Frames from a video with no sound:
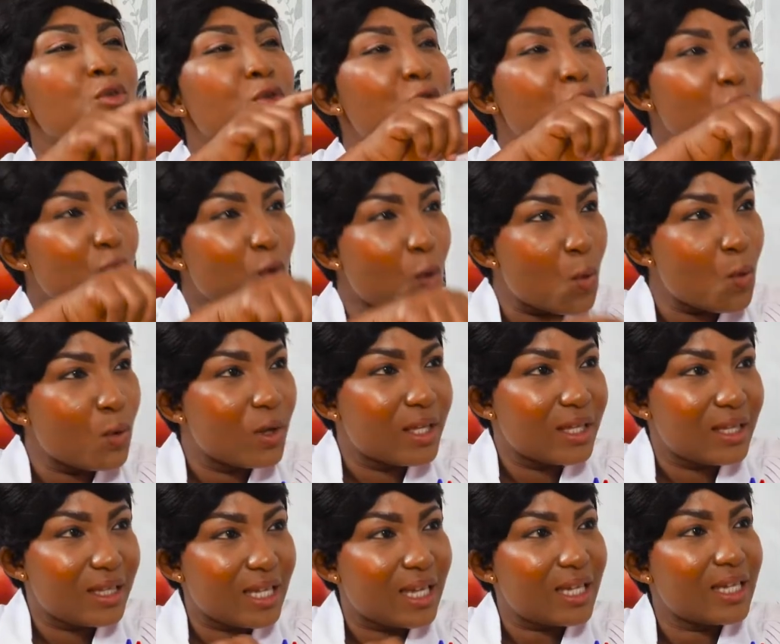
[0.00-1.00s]
you know
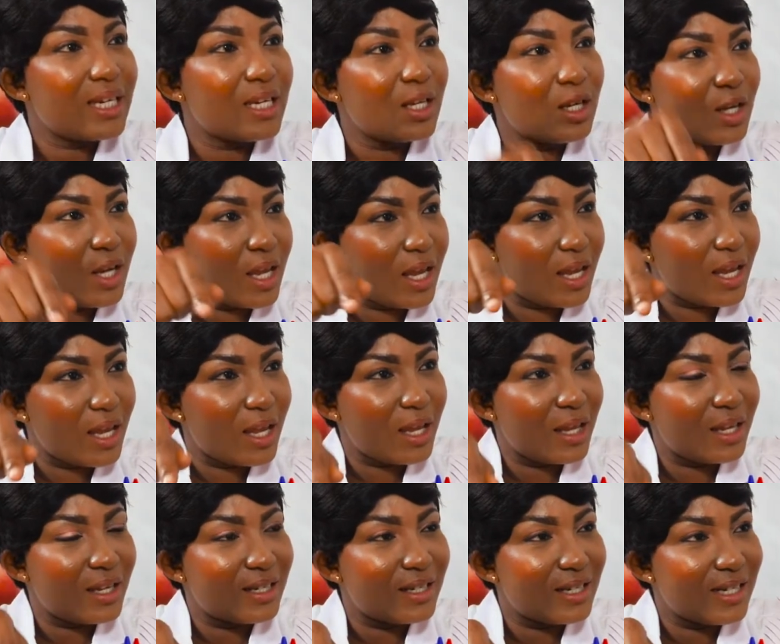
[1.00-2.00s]
that
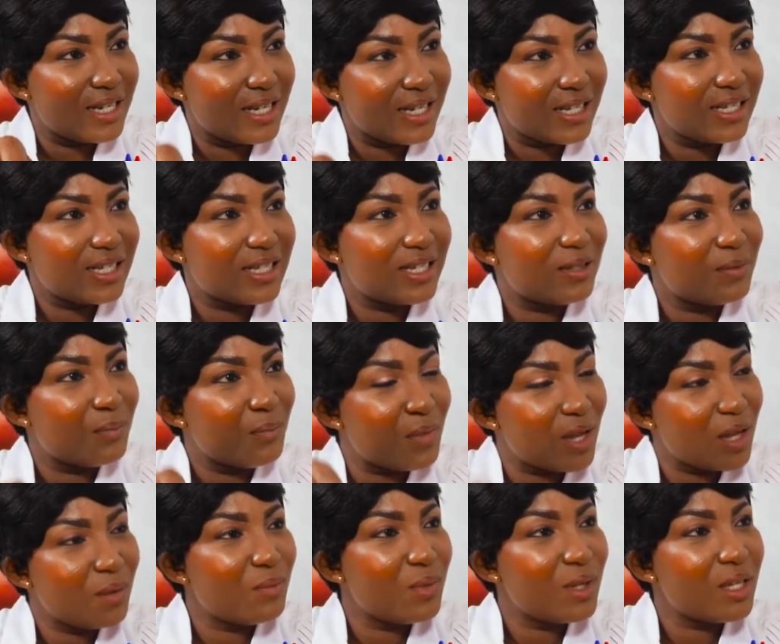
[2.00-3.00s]
this
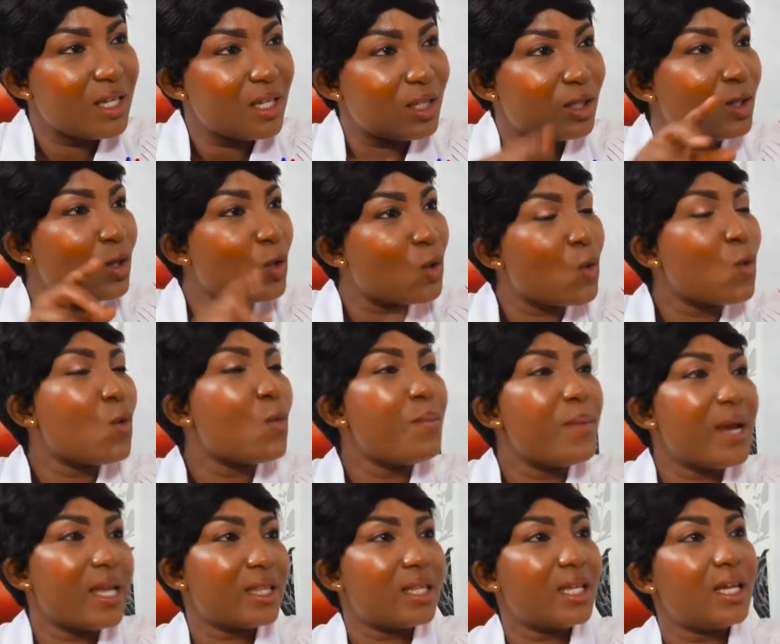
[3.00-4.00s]
baby is low
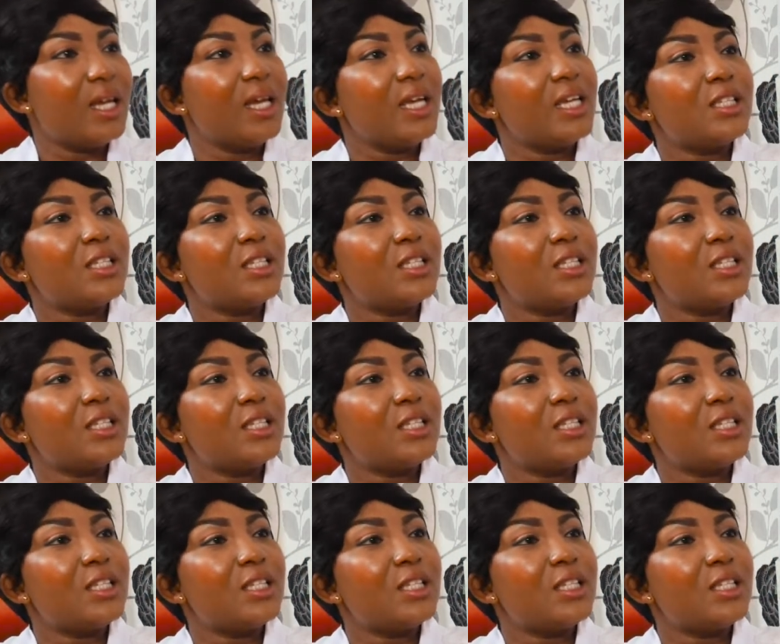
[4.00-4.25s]
birth?